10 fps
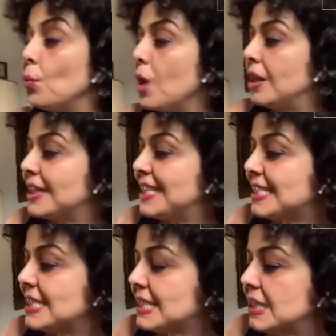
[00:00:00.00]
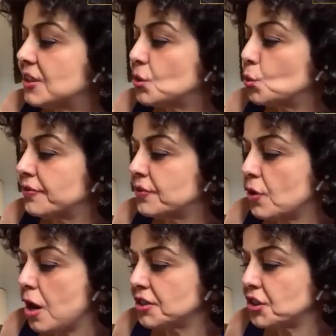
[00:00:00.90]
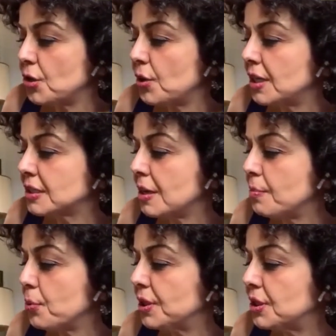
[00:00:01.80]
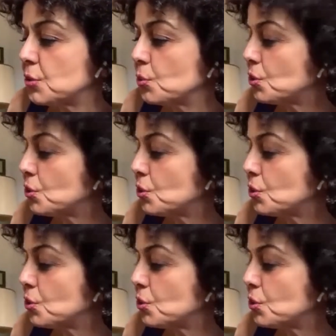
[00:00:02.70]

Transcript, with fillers: Well, stupid. This is a sort of grass, so at some point this will